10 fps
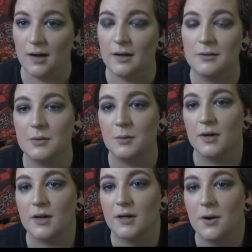I used to
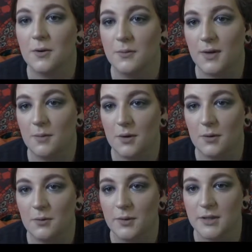work at Home
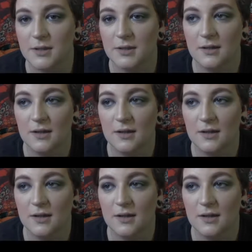Depot, which is